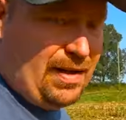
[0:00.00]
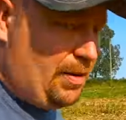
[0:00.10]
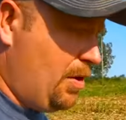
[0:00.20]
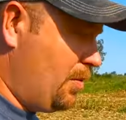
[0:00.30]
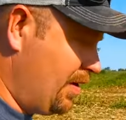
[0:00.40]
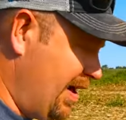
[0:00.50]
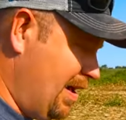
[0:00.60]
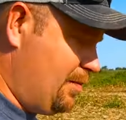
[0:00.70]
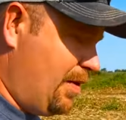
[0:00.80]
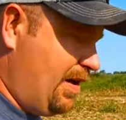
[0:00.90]
Now what we're
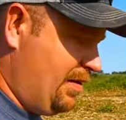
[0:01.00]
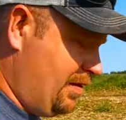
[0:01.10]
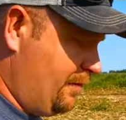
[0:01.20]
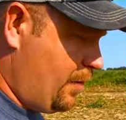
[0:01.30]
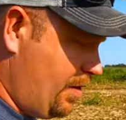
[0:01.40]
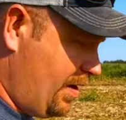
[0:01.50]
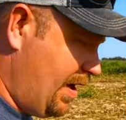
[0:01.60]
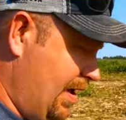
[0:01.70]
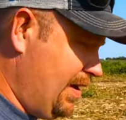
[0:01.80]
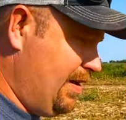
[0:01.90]
calibrating for
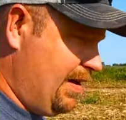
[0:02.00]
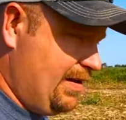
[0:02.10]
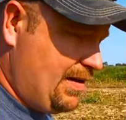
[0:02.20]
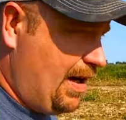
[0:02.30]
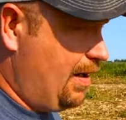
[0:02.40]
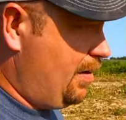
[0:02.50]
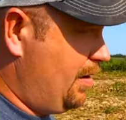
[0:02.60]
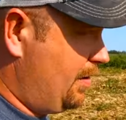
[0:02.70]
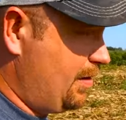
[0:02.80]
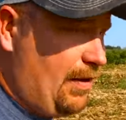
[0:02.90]
today is our
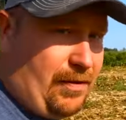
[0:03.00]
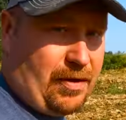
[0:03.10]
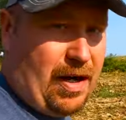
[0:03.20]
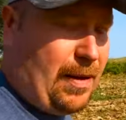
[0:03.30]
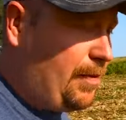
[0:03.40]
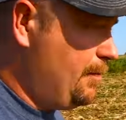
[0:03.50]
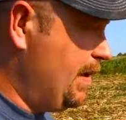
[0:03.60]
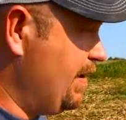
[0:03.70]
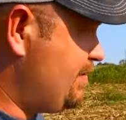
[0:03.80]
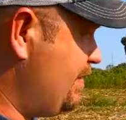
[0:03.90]
uh, cover crop
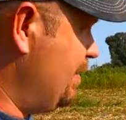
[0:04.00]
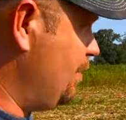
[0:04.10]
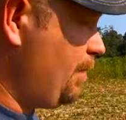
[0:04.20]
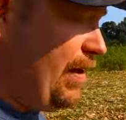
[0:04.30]
mix that we're